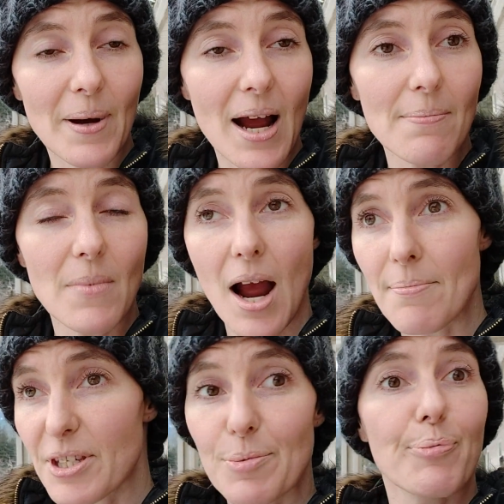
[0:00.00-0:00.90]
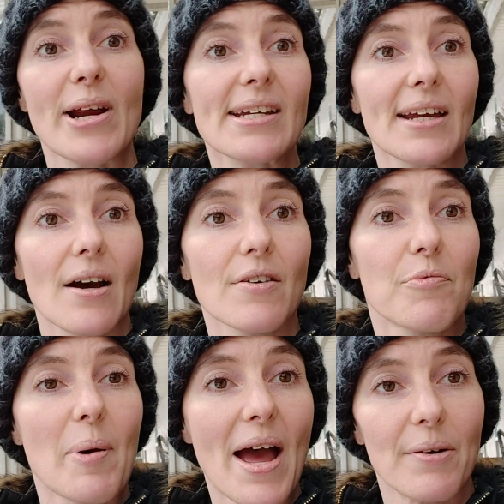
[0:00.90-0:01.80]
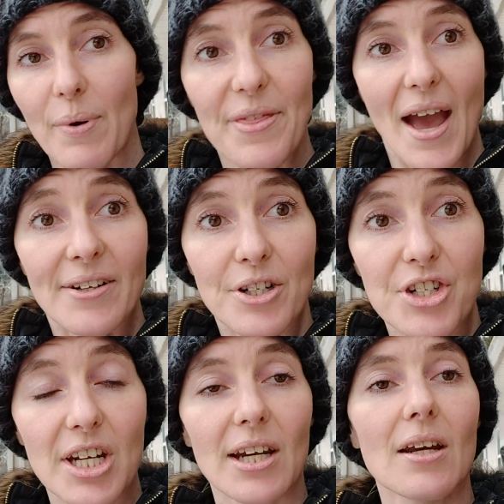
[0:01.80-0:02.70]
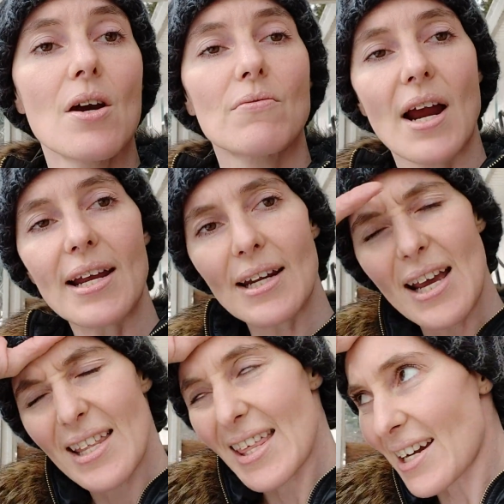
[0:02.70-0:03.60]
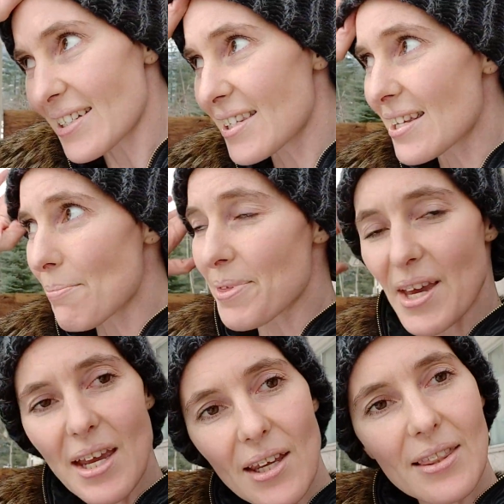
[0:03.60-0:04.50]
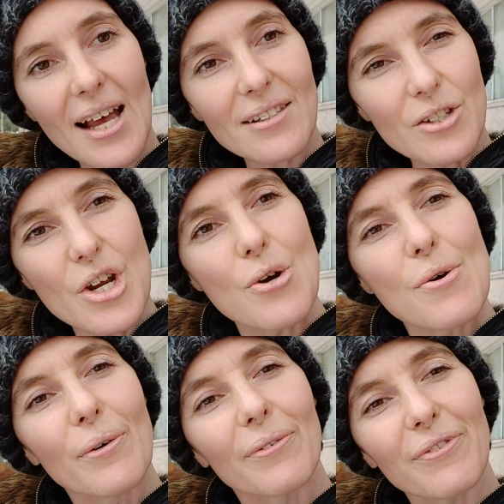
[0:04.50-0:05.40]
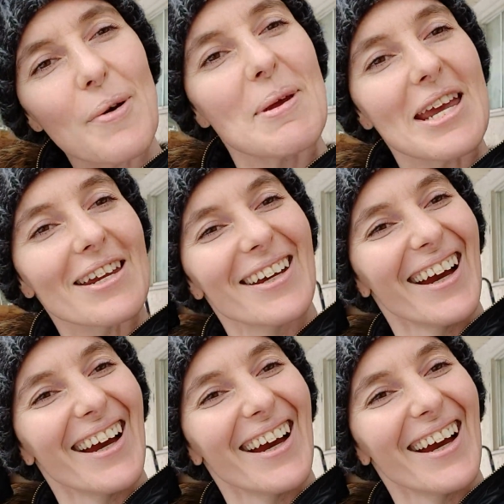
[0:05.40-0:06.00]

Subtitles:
I'm springing out of bed with energy, right? That is something that's new for me.